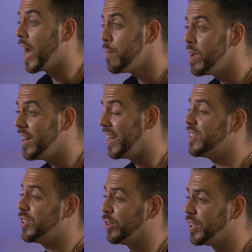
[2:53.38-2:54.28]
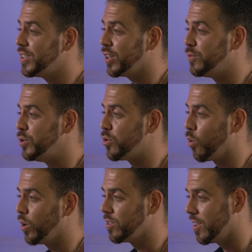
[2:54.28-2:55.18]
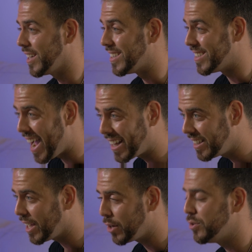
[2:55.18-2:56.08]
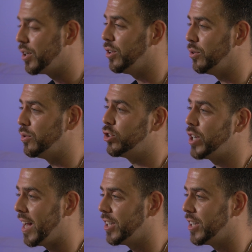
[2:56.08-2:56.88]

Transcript: And I made a series of tutorials on exactly how you can use